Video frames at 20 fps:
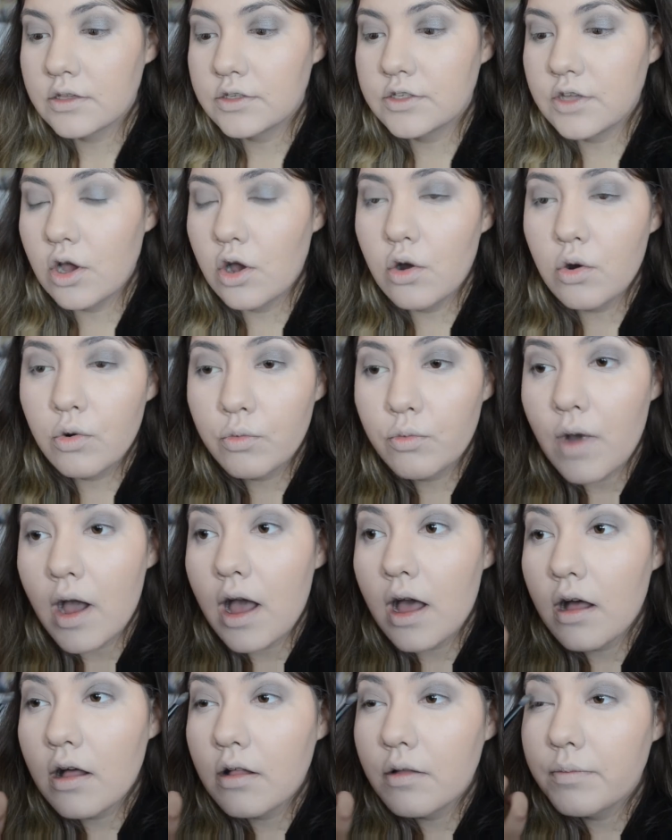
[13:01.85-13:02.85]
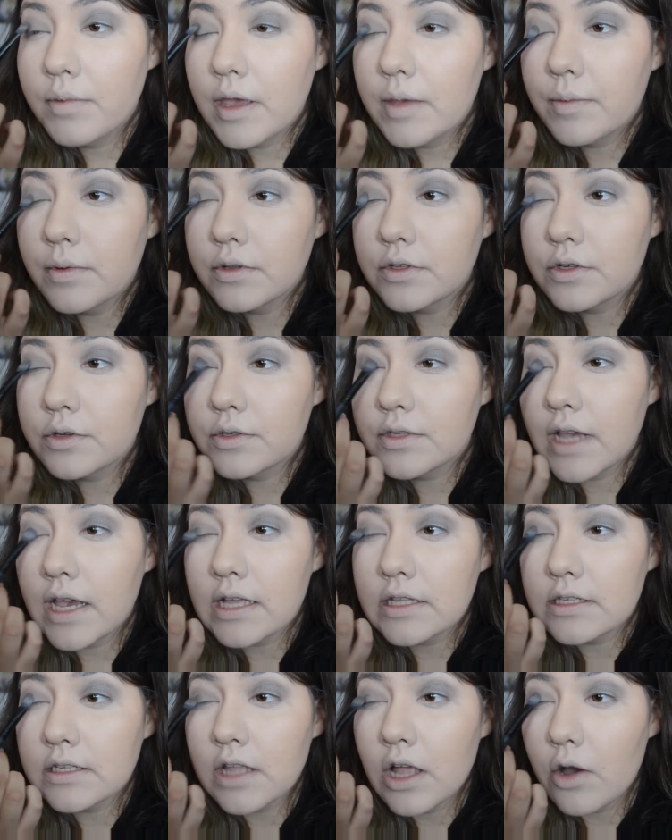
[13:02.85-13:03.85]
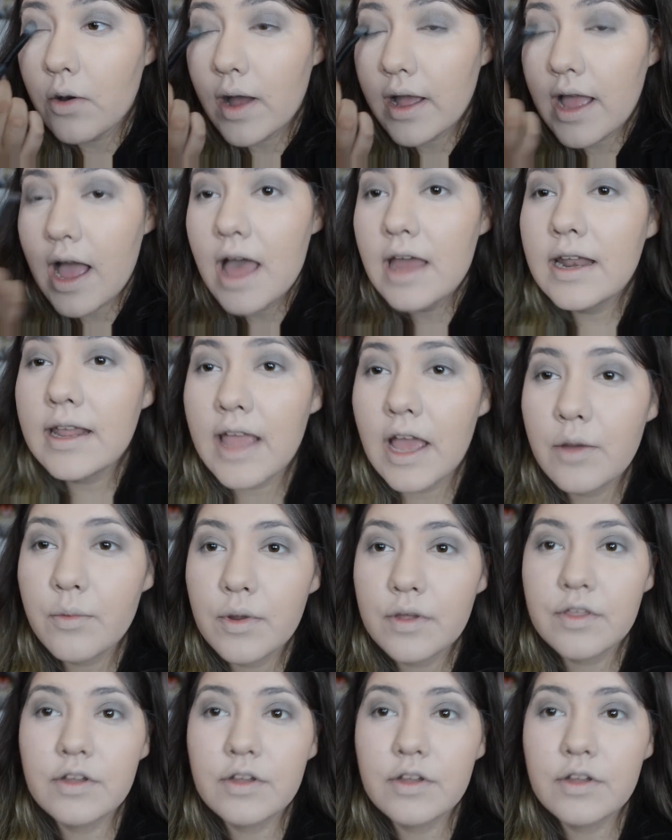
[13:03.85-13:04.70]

So while people do say it's slow, I kind of get where